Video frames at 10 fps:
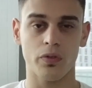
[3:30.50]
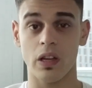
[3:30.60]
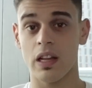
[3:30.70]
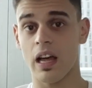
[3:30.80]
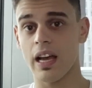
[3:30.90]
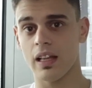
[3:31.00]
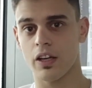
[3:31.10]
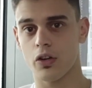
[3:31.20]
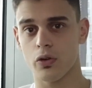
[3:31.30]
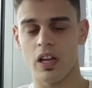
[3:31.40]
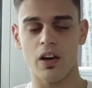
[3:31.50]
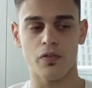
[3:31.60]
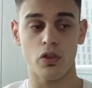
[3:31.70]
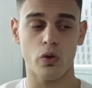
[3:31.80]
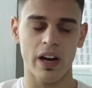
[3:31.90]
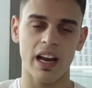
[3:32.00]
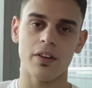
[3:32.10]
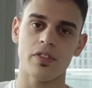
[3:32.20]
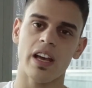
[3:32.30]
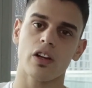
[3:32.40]
the likelihood of your N
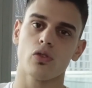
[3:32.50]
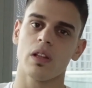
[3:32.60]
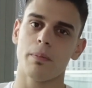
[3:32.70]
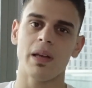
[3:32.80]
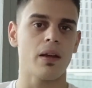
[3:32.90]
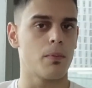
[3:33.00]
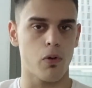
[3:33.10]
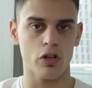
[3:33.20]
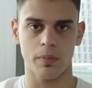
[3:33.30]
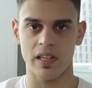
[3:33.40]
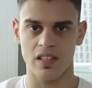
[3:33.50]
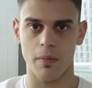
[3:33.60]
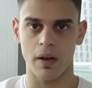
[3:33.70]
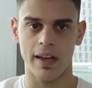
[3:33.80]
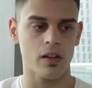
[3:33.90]
F T actually being bought by somebody